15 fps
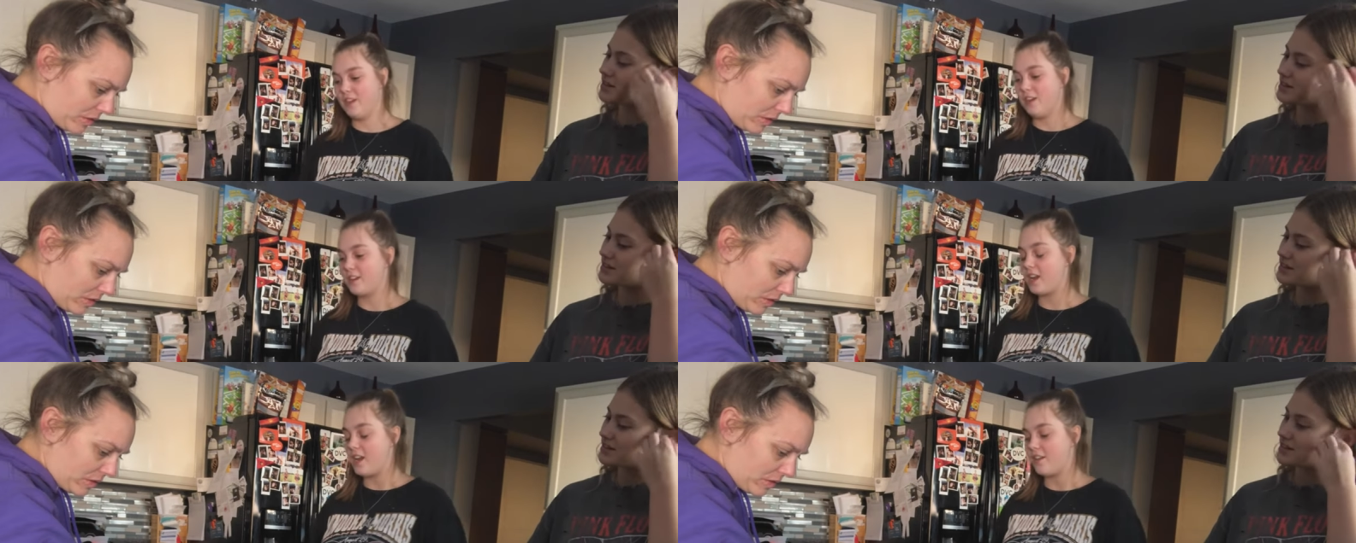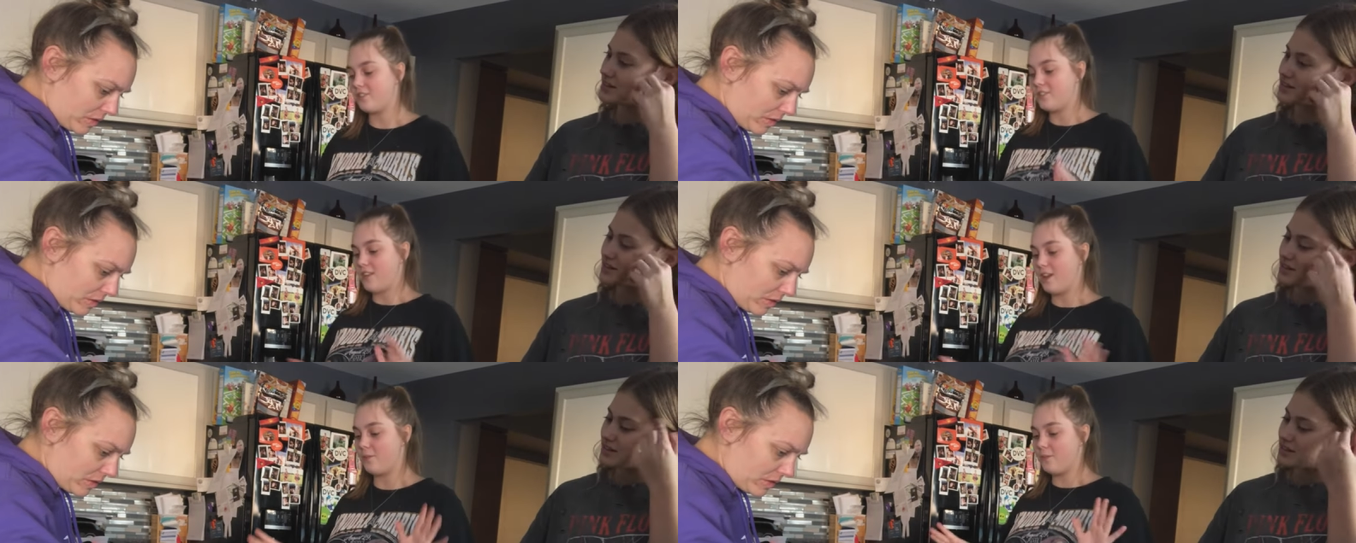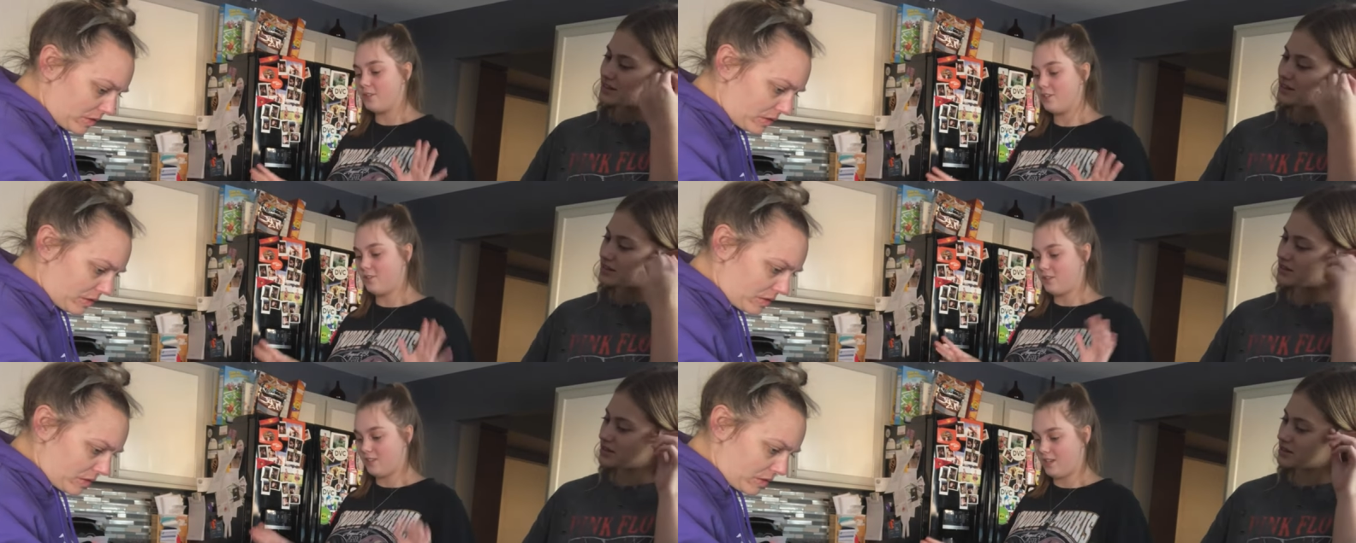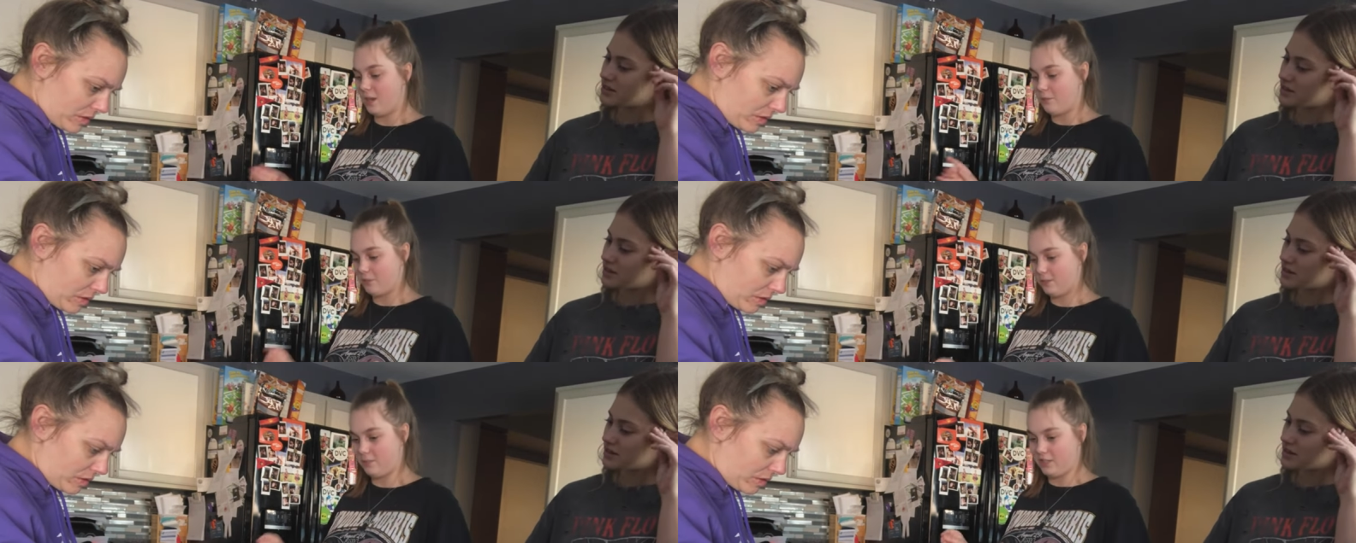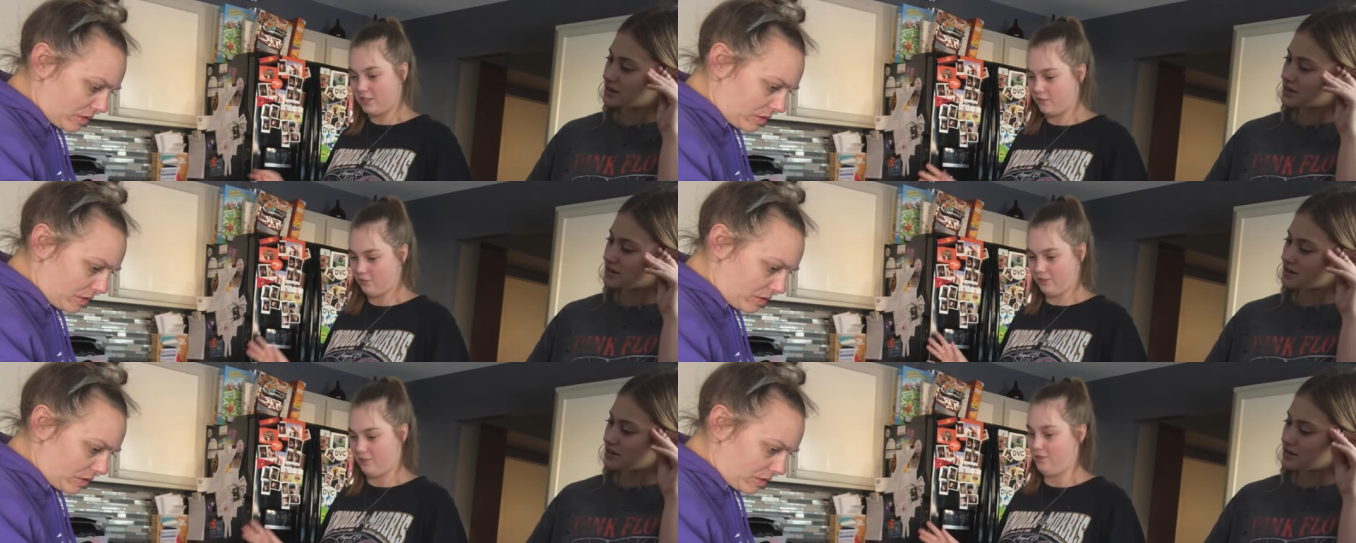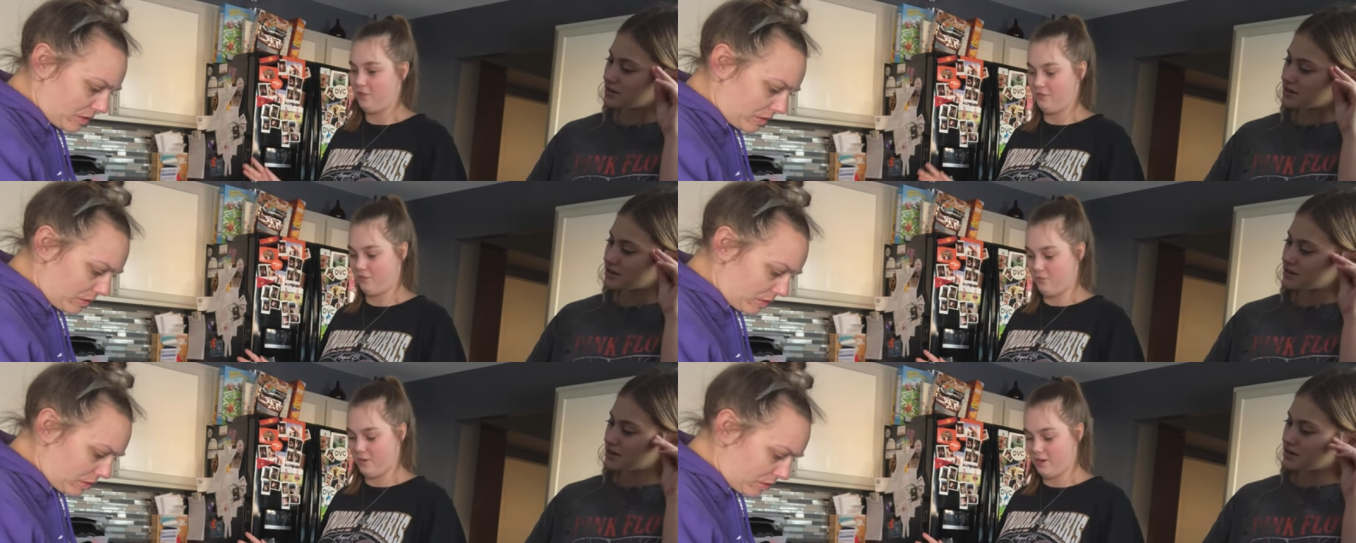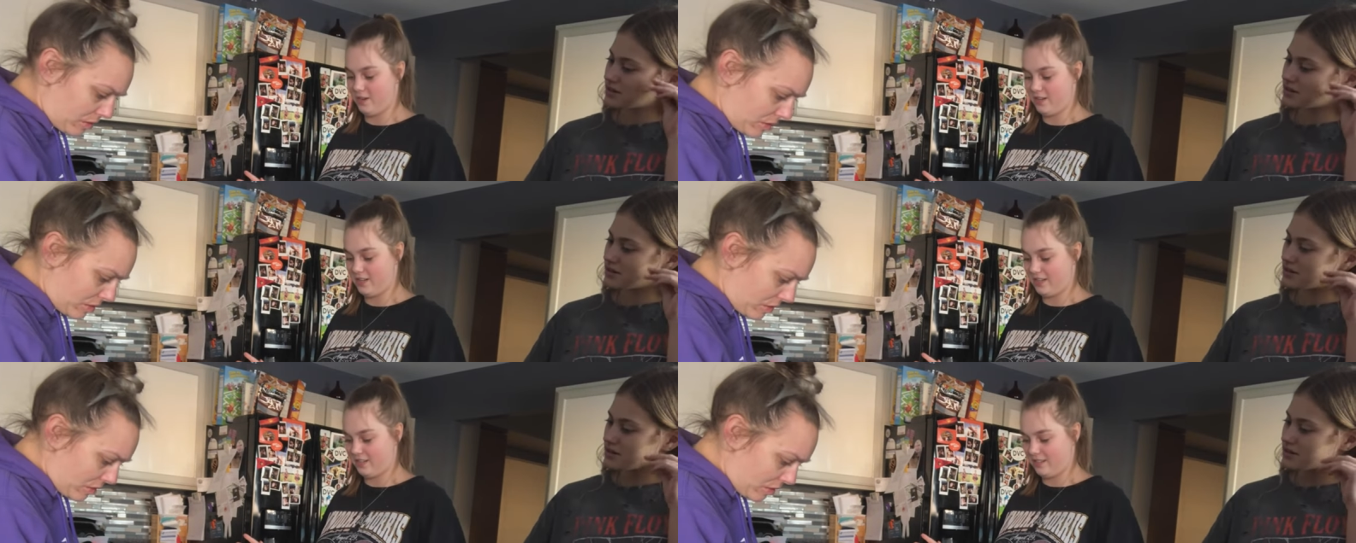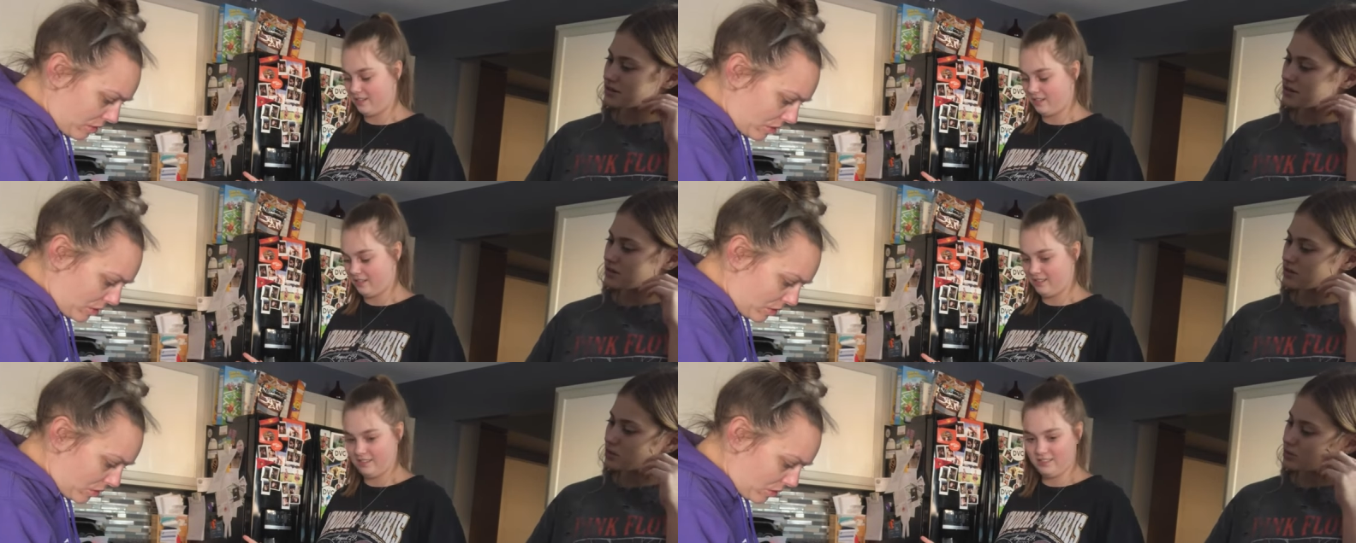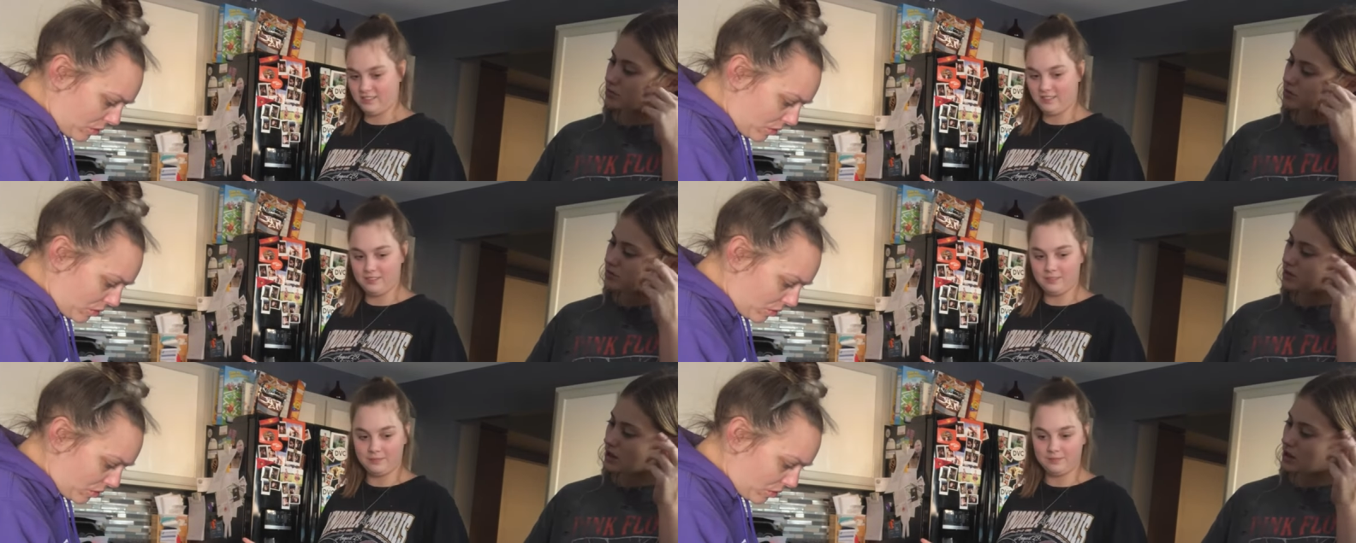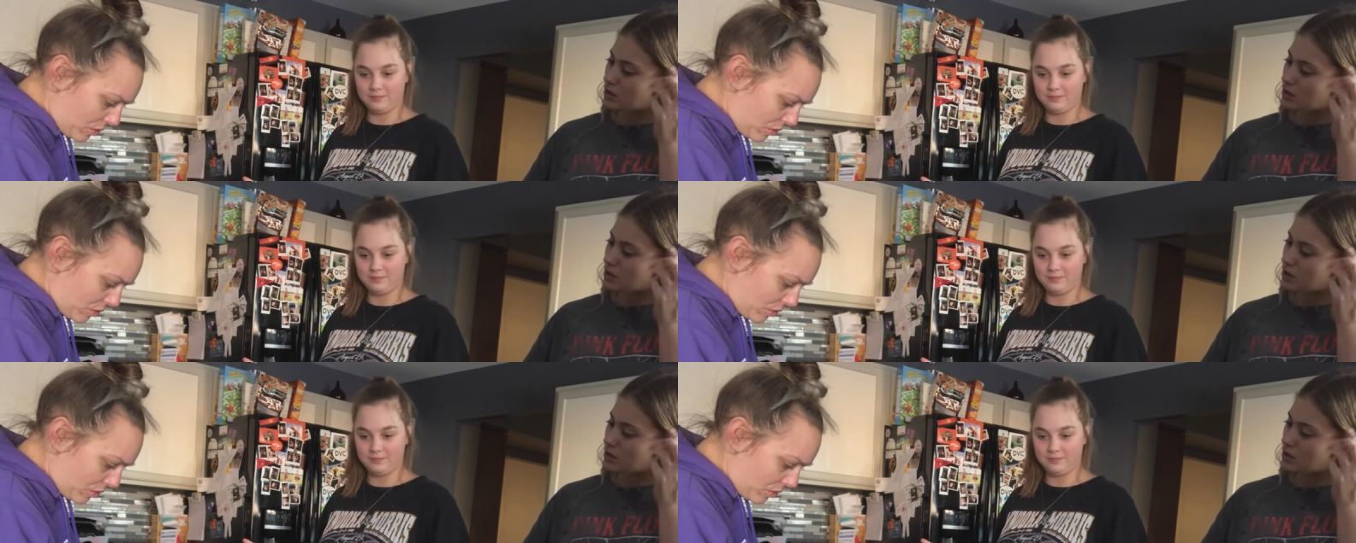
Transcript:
Speaker 1: Okay, after that one, you can stop with the pink drizzle if you want. I